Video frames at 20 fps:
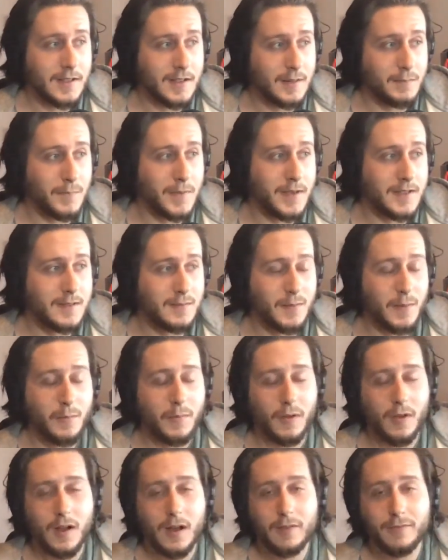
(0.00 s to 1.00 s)
it pisses
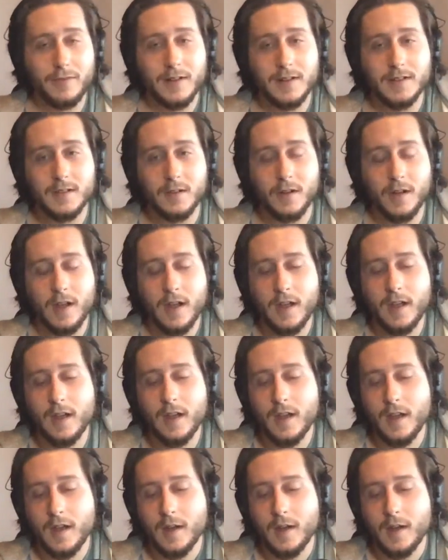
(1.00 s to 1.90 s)
people off, and it's okay.